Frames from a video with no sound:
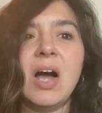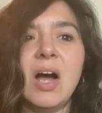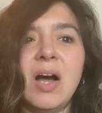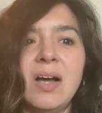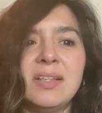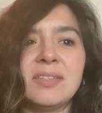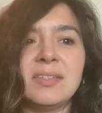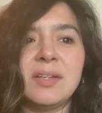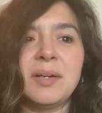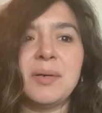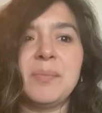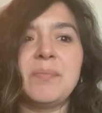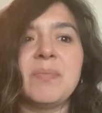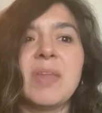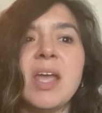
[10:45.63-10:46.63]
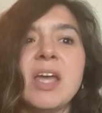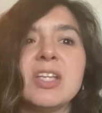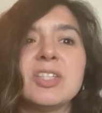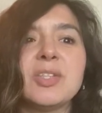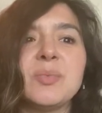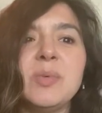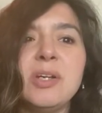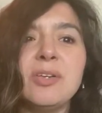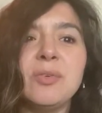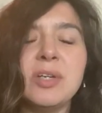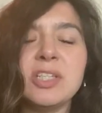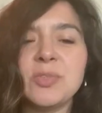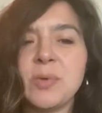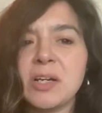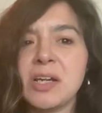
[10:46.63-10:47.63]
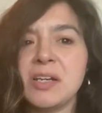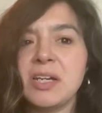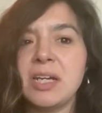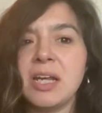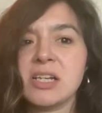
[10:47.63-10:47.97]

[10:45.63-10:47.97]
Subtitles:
Awesome. So we are going to work on an